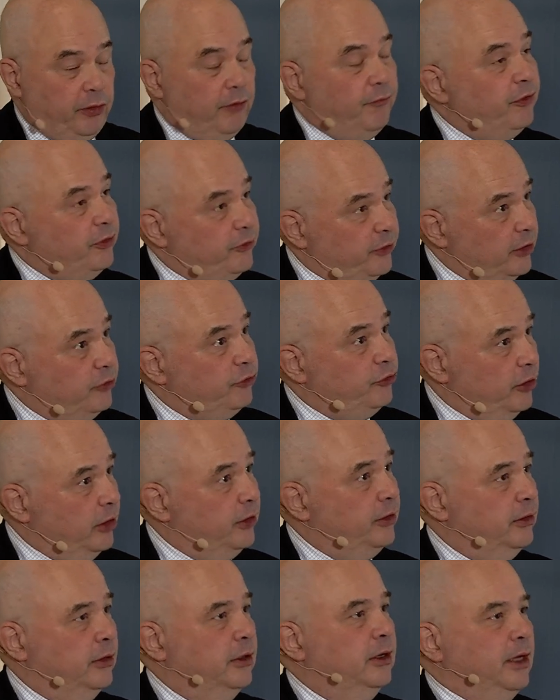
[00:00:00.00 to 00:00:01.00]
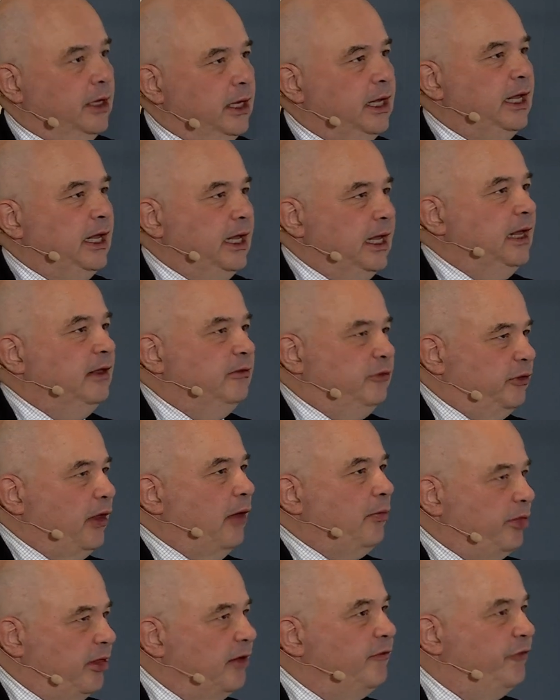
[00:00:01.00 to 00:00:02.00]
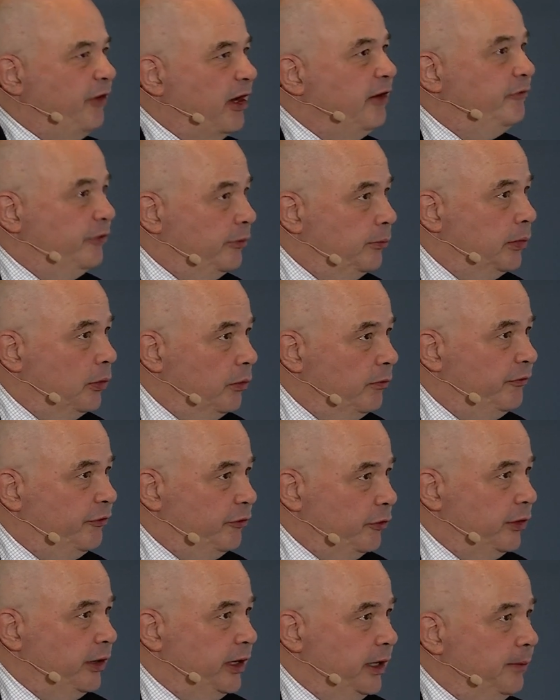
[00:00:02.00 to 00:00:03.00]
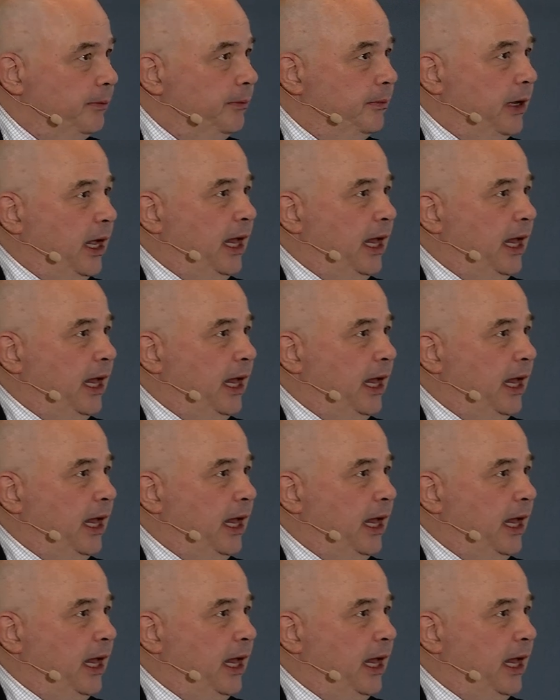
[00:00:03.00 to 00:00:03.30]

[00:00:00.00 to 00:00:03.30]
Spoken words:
physician, is something favorable for him.